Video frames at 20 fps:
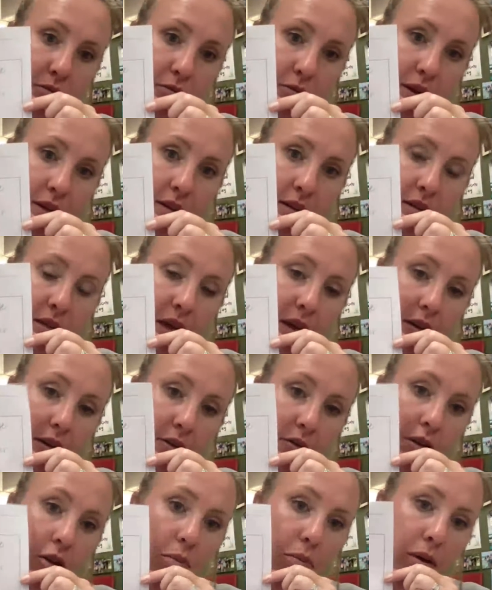write this down in
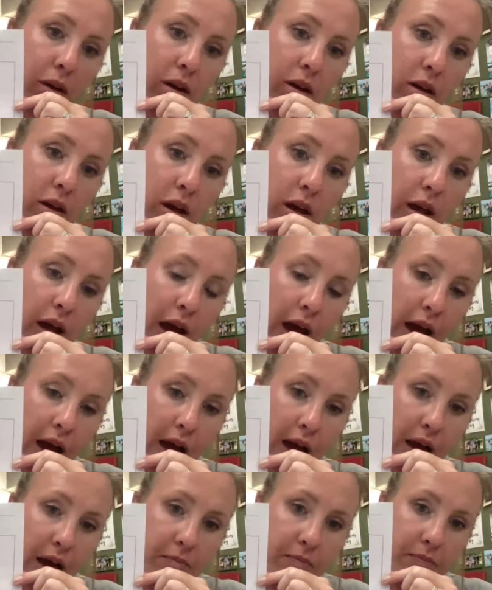your notebook.
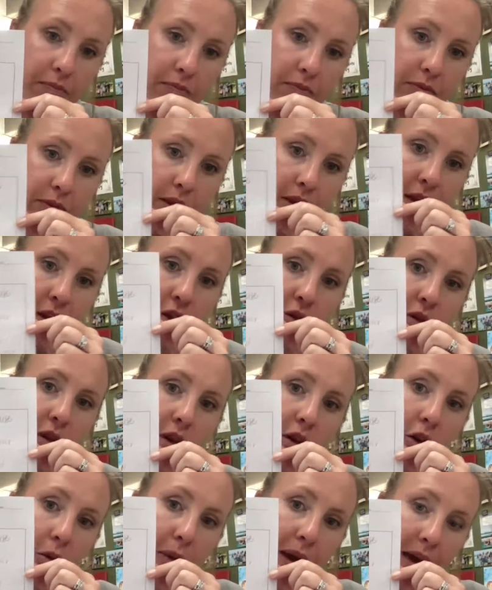You
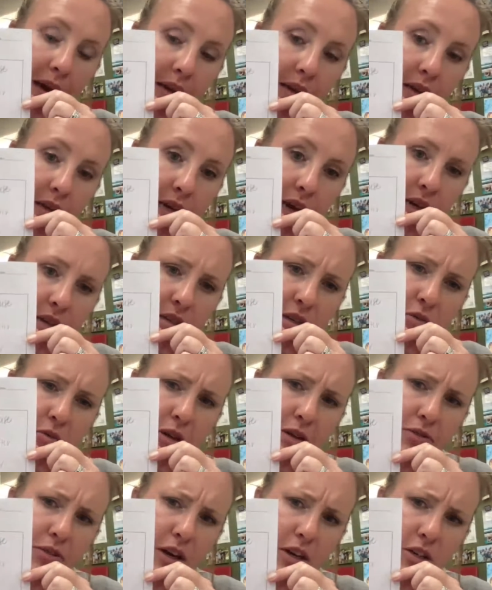can go back in the text and
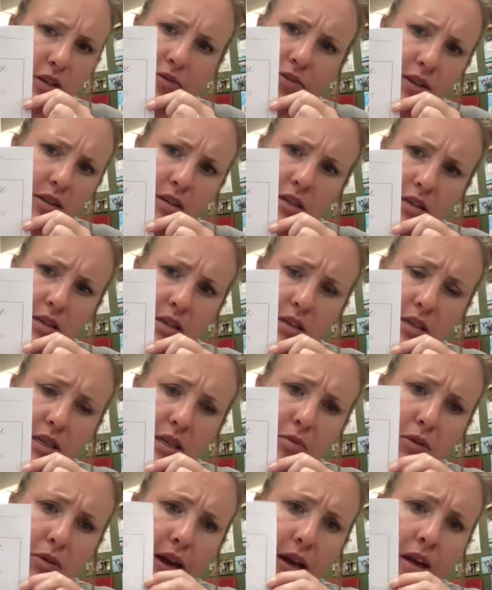refresh if this doesn't
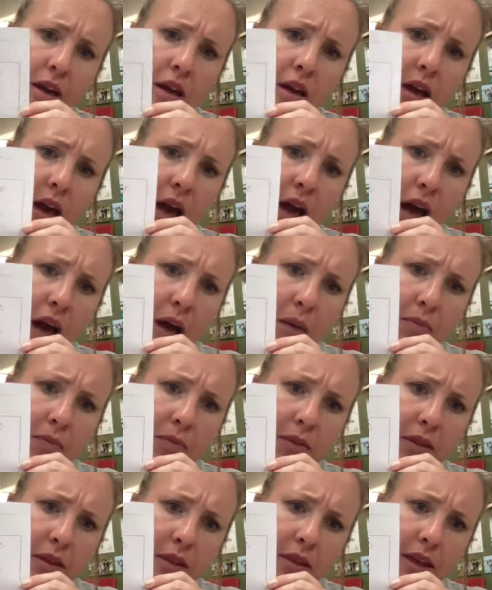seem right.
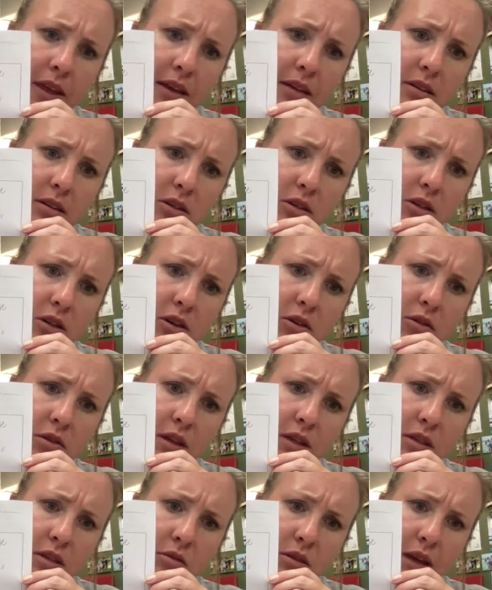These two,
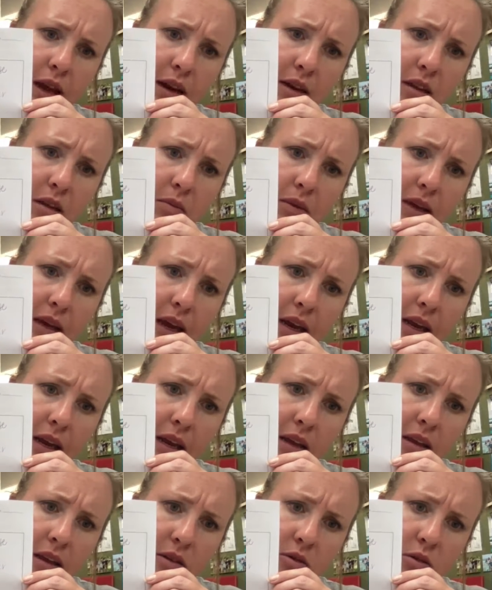this was kind of the
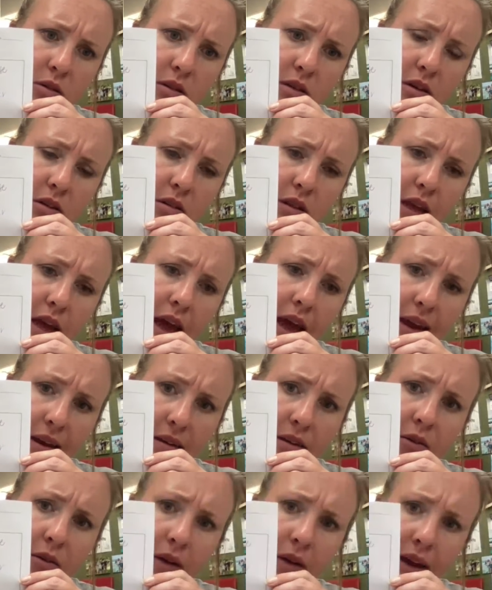beginning. This was near the
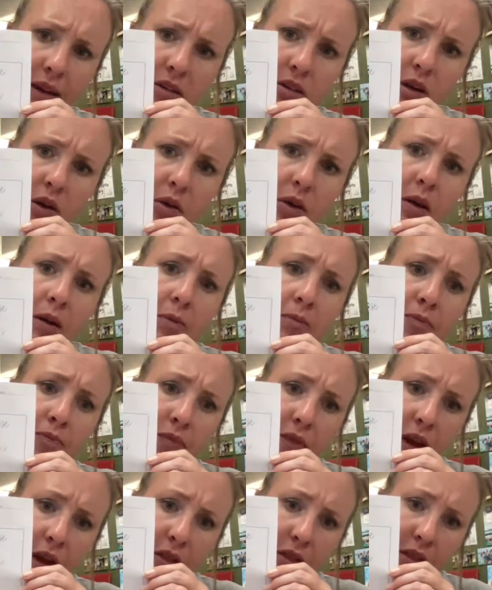end. Okay. So
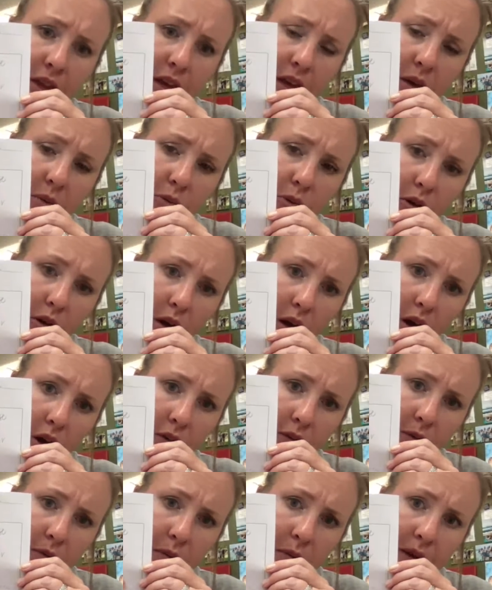a theme will go
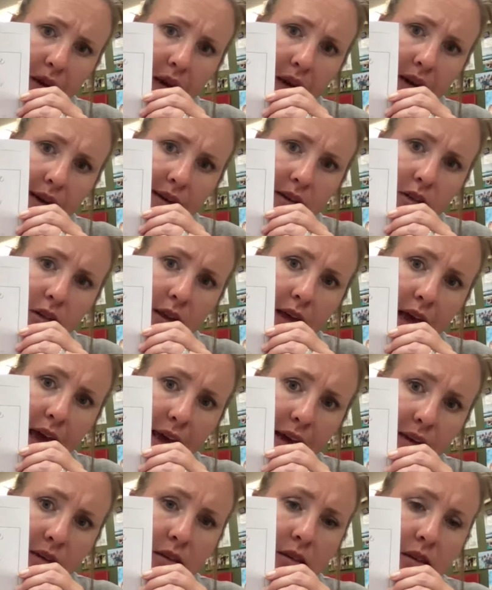from the beginning to the
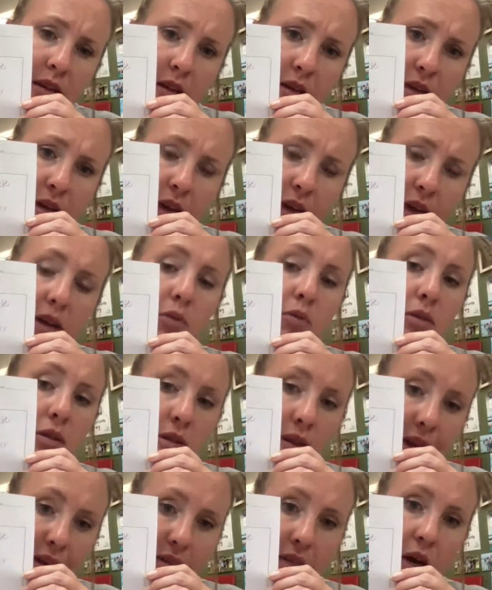end, and
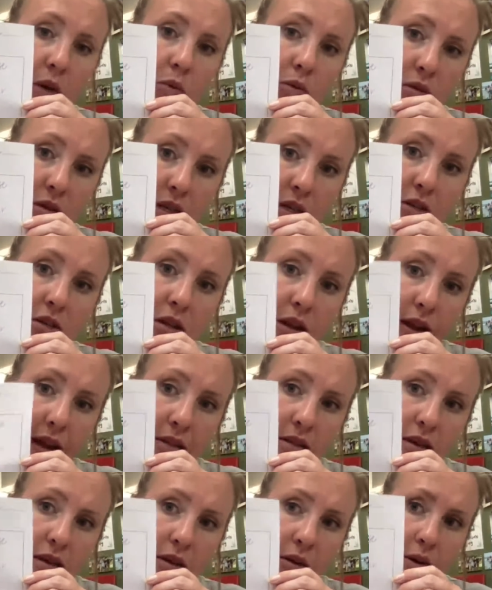that's how we'll teach the
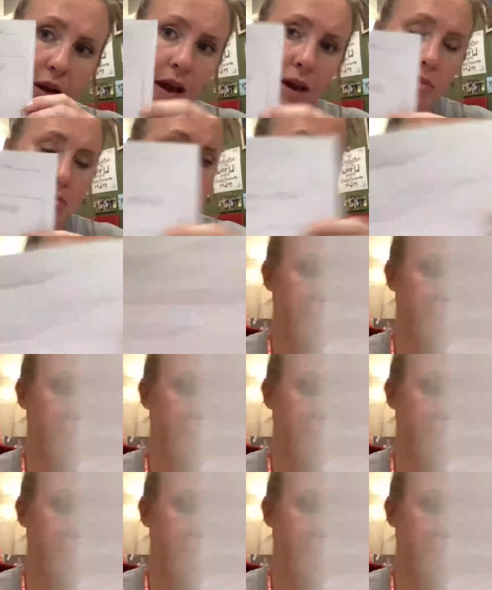lesson. Okay.